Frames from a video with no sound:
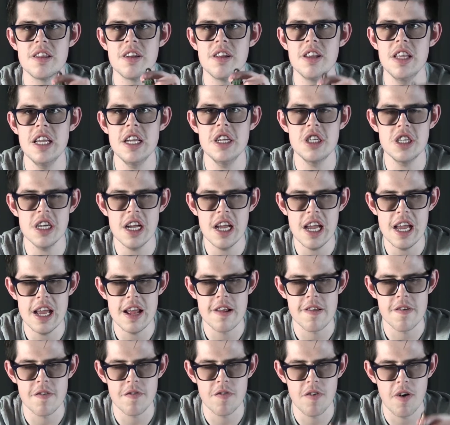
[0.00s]
Talisha
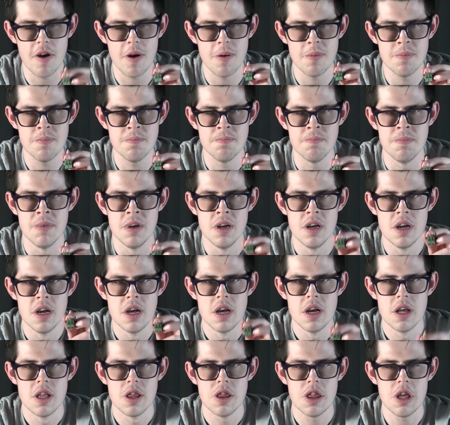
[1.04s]
is from
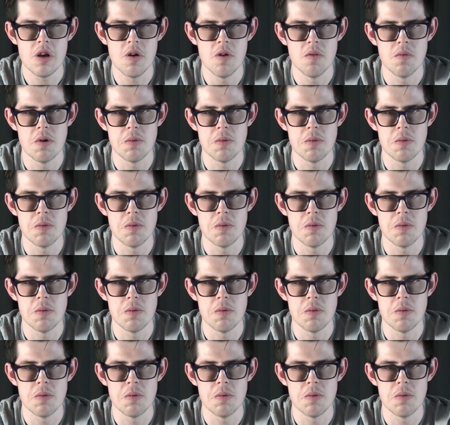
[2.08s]
the Old